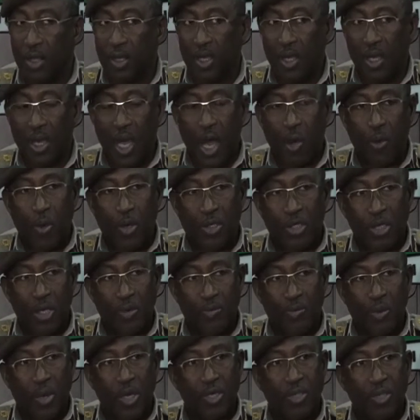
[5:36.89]
I was
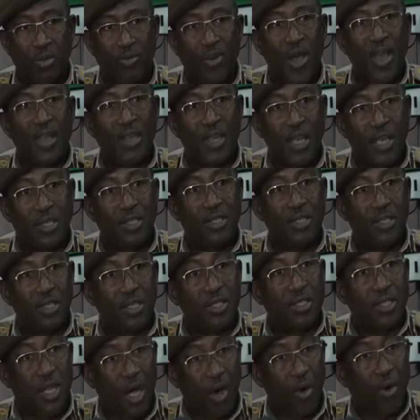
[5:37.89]
impressed to find
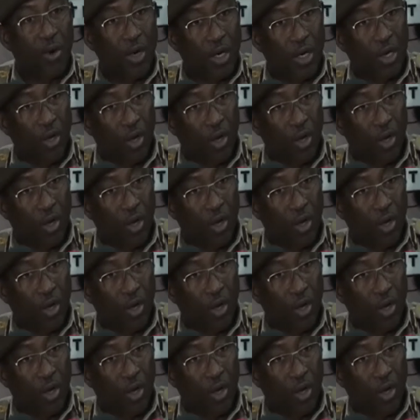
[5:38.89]
ACGs are already